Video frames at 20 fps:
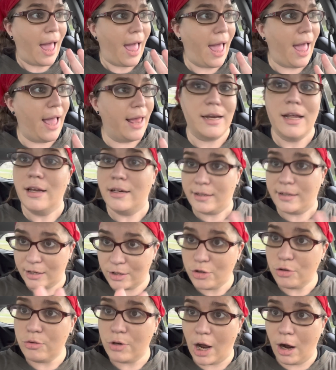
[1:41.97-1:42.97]
And
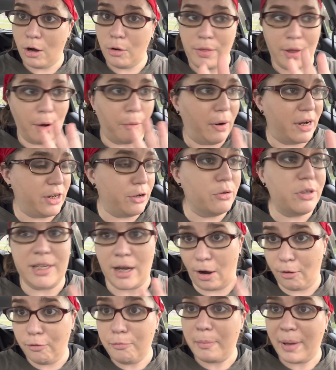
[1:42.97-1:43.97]
did you know that when you
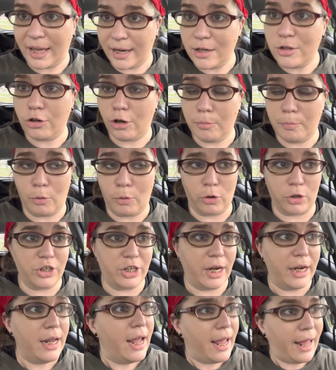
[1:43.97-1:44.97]
self-manage your
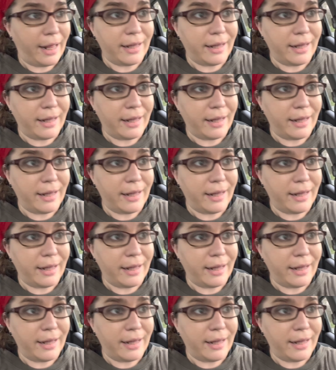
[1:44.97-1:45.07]
abortion,